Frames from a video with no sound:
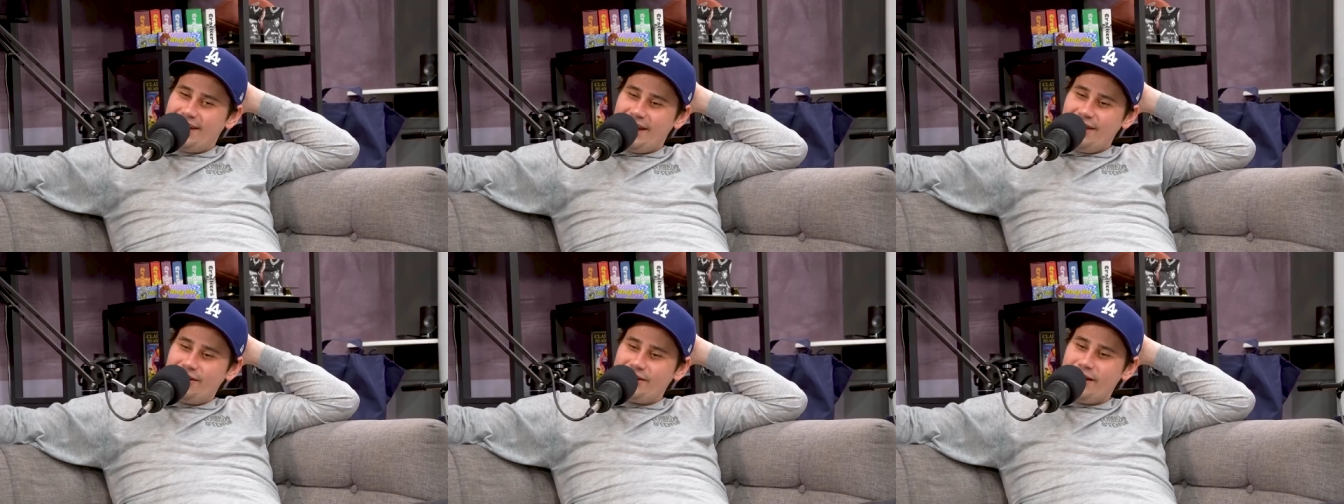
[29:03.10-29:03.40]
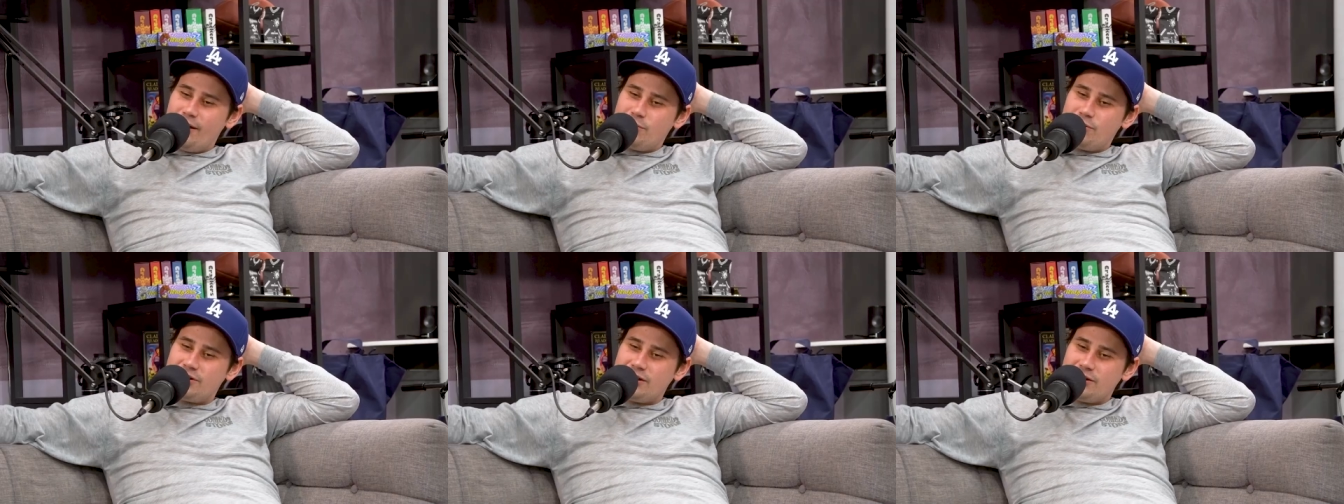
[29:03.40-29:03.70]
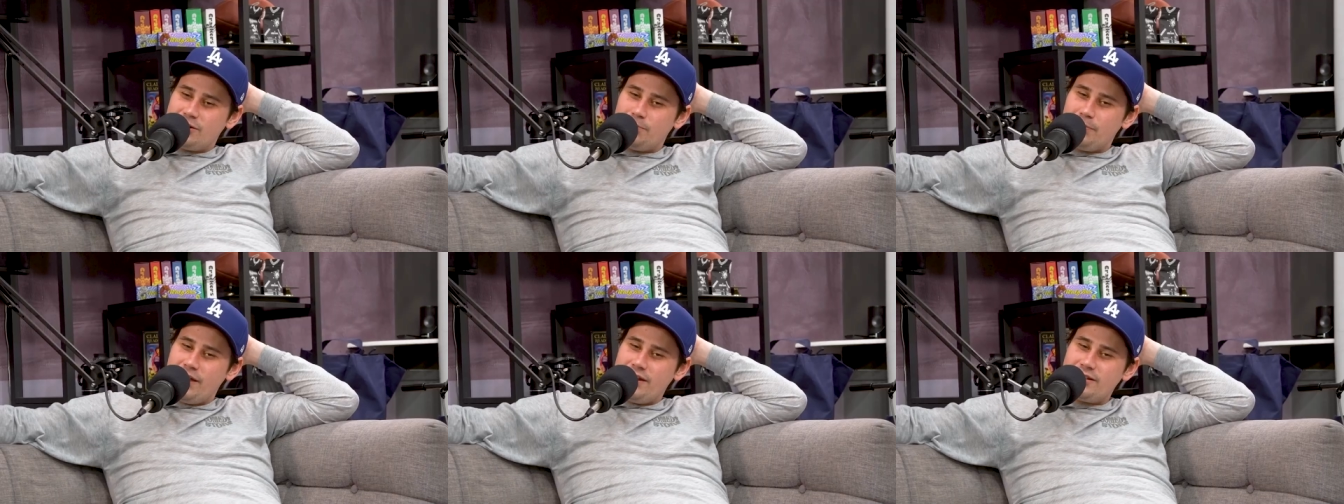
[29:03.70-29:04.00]
helicopters
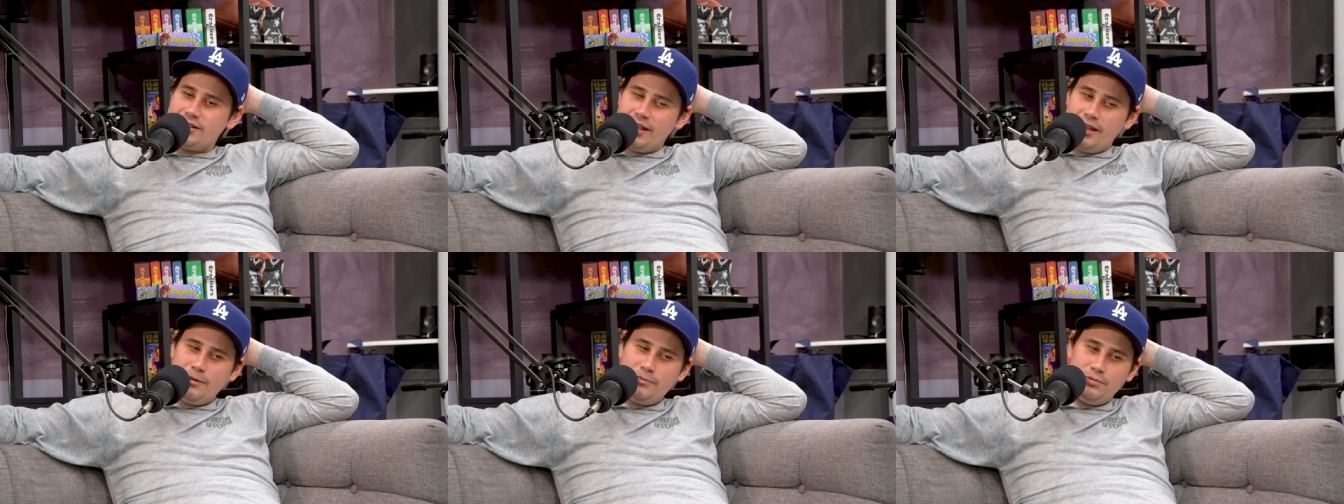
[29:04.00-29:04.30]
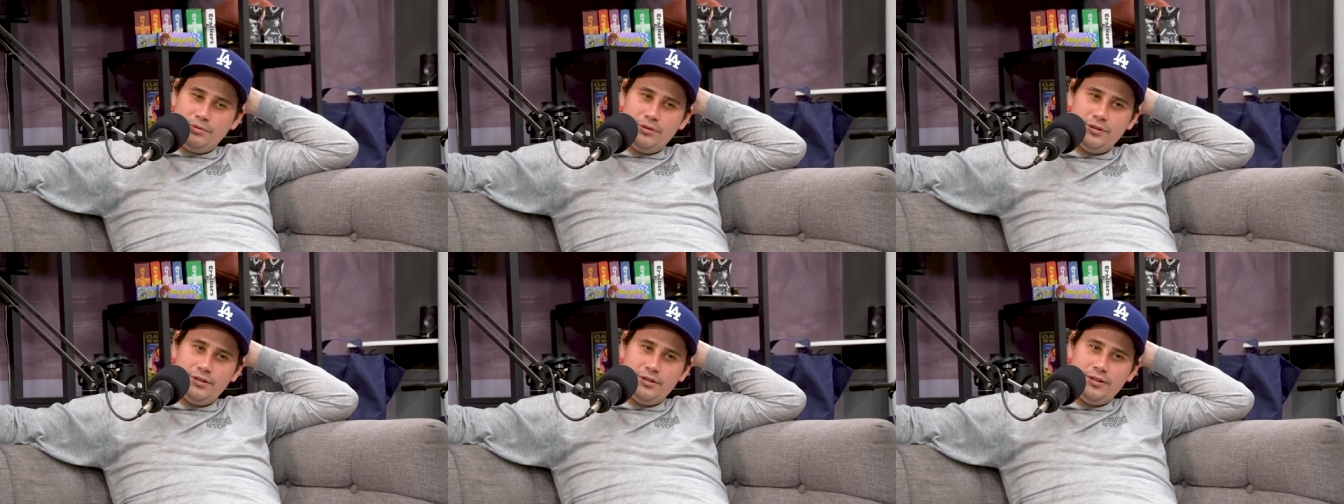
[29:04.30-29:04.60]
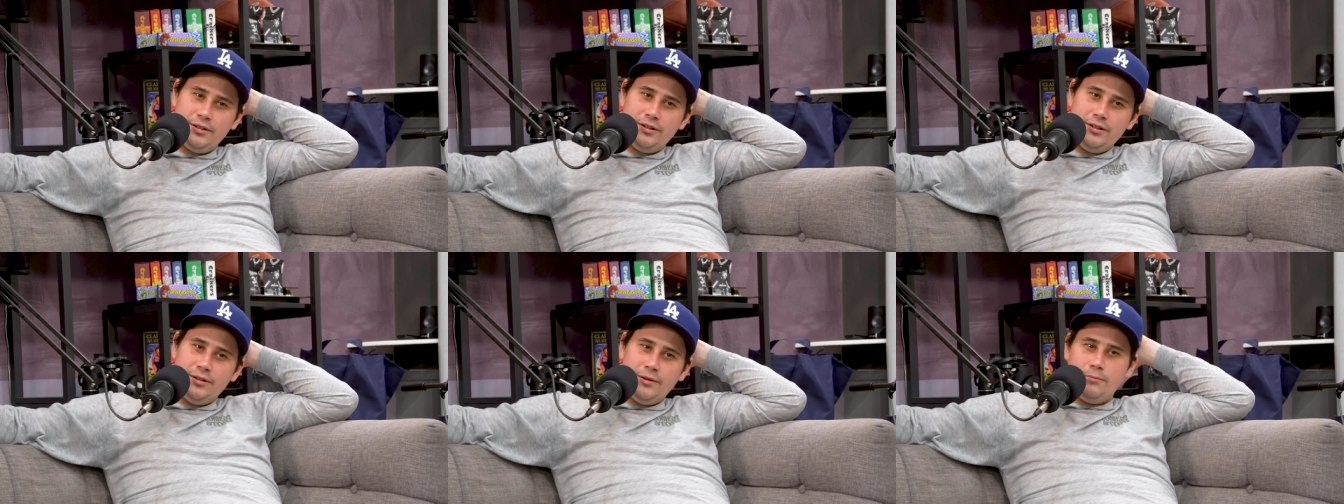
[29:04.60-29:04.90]
get to base camp?
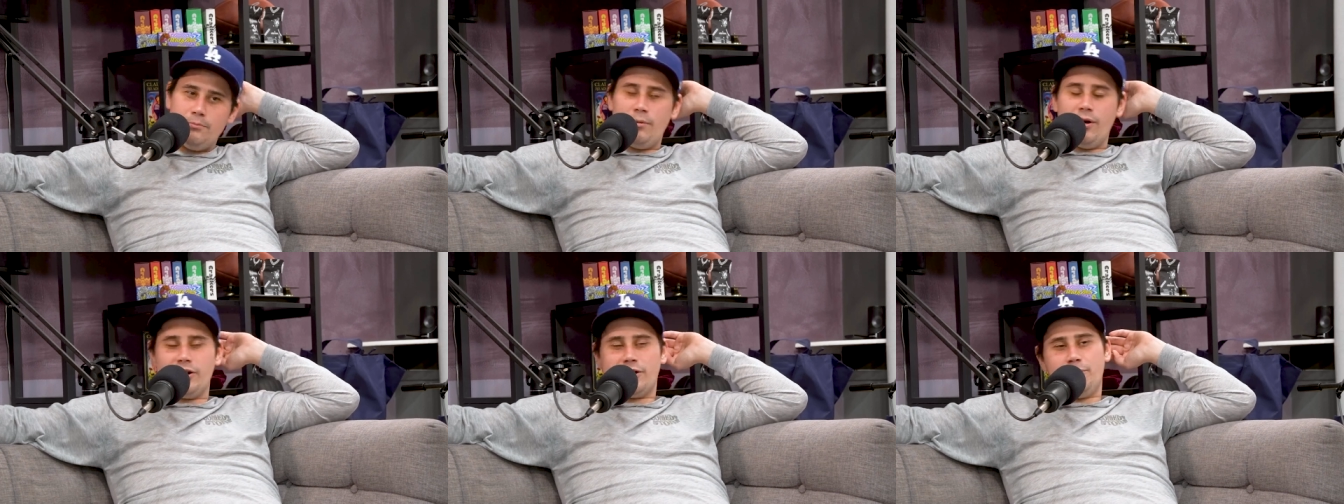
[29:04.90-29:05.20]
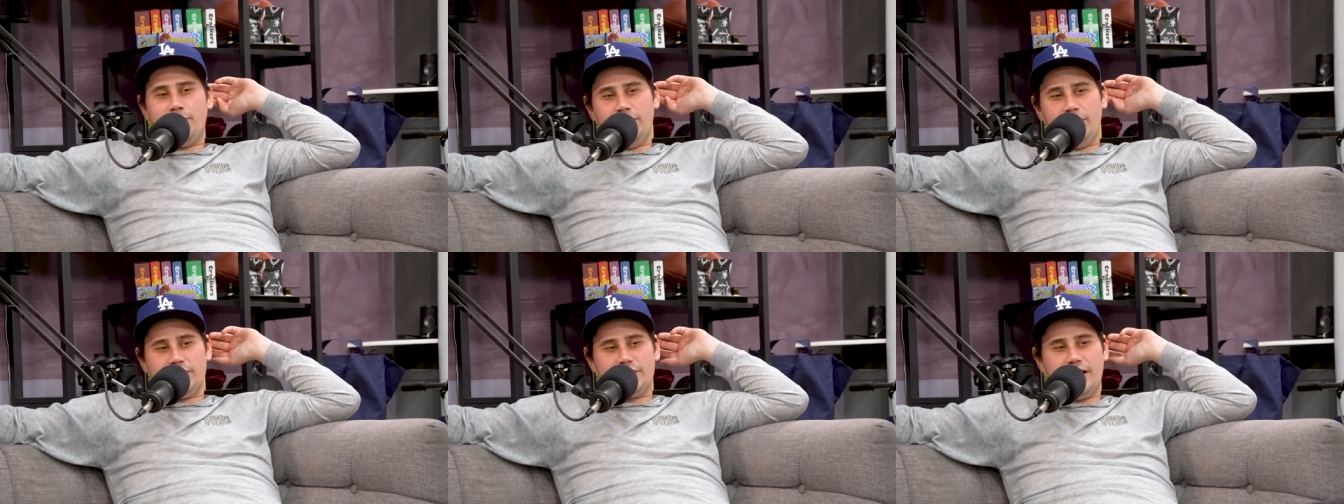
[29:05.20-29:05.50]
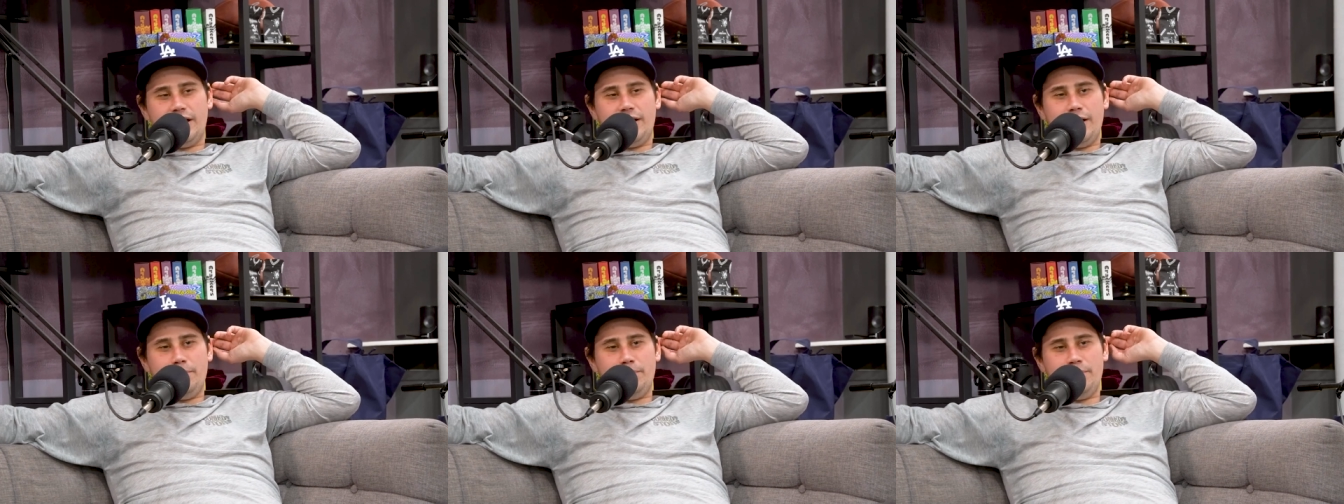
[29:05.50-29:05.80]
Mark, we looked
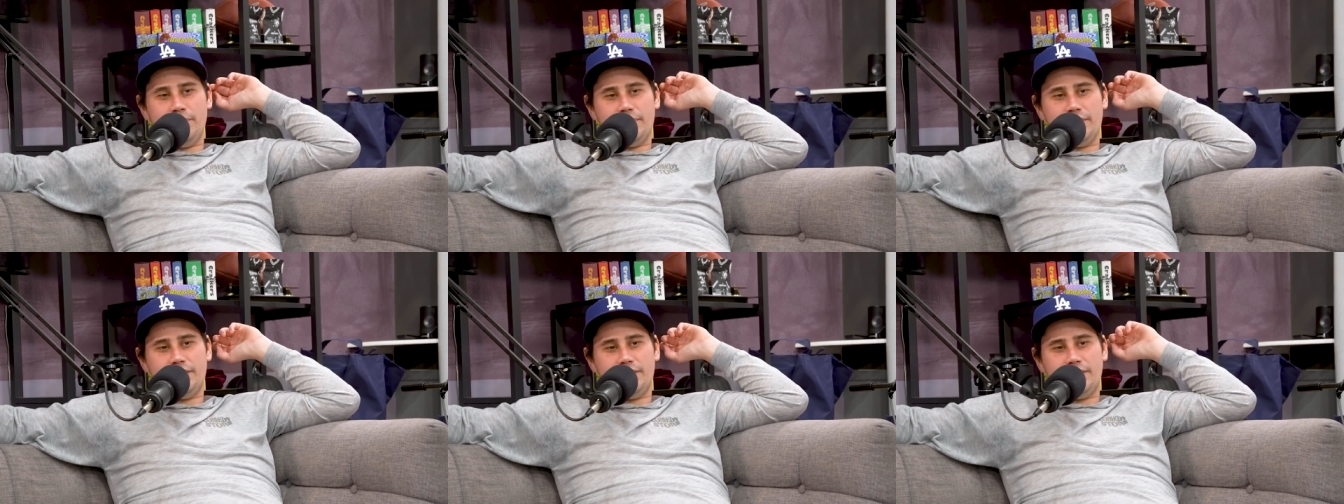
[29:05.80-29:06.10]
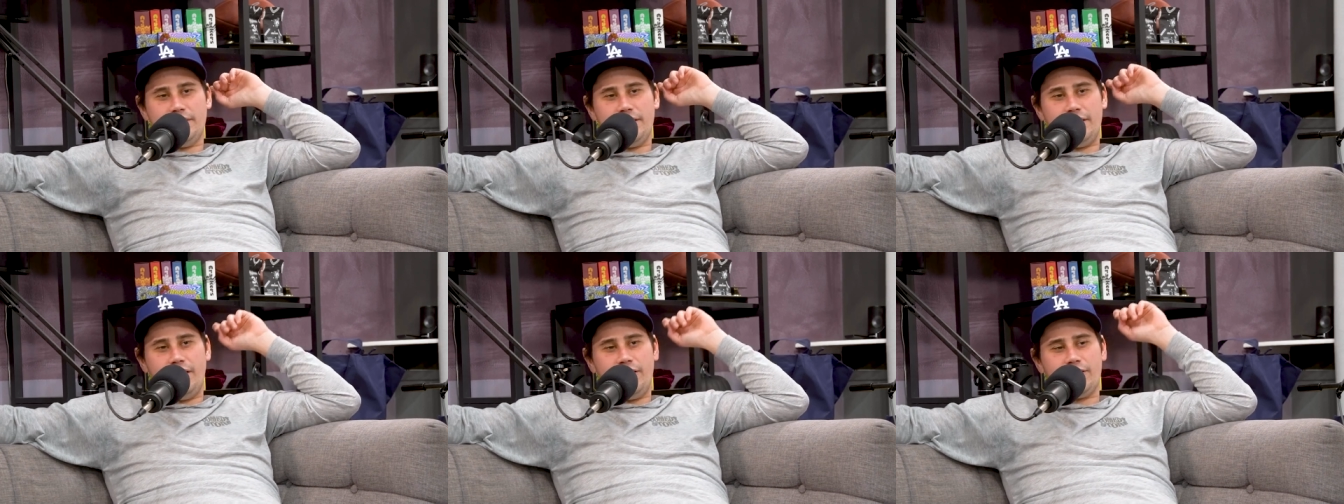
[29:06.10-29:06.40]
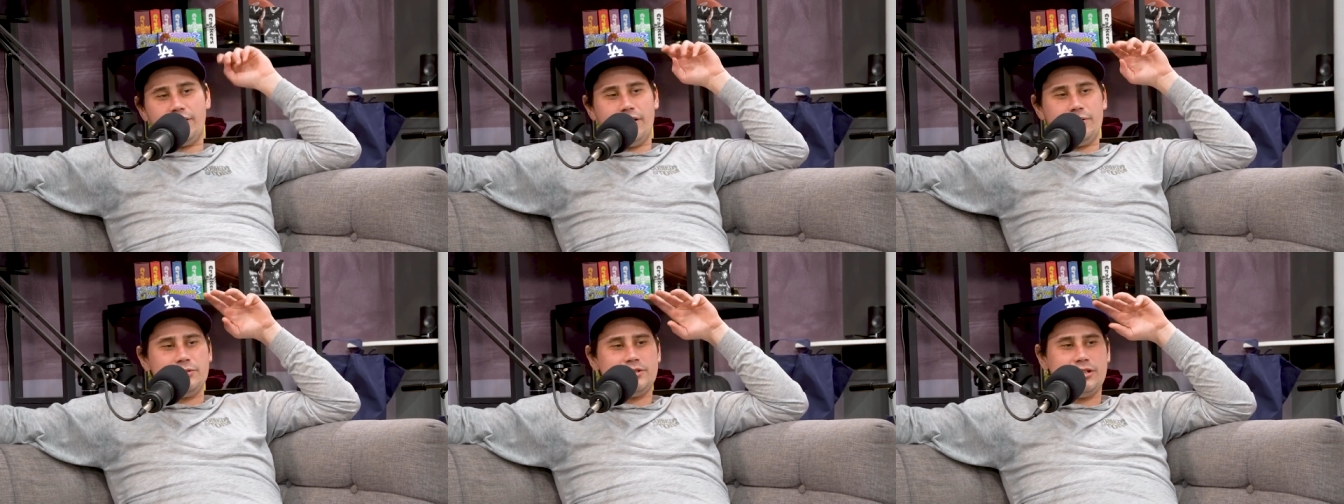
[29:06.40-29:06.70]
that up. Can
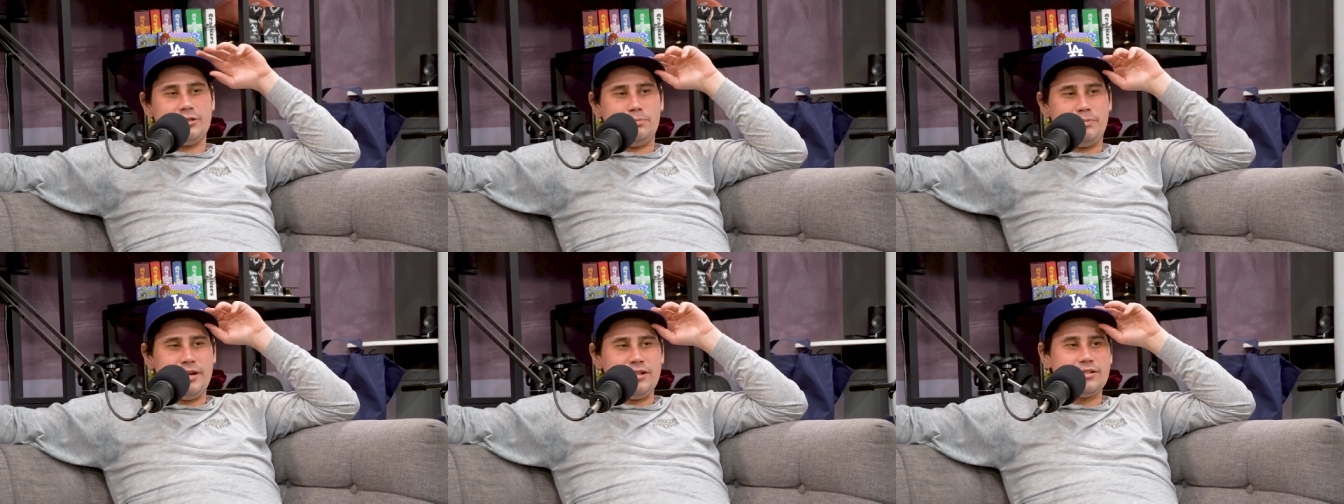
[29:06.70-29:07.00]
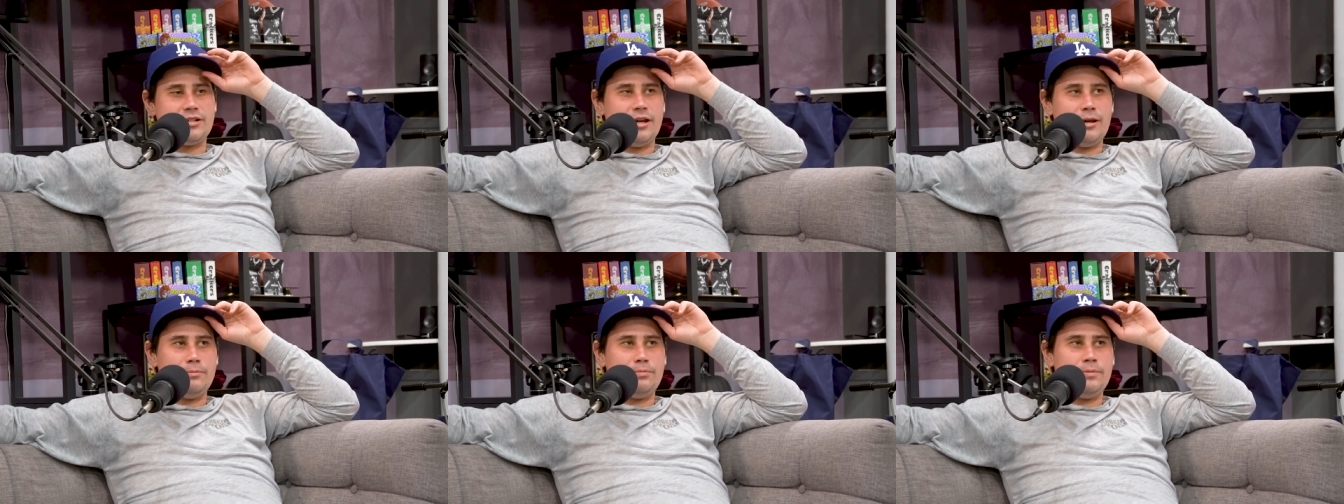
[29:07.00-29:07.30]
helicopters get to base camp?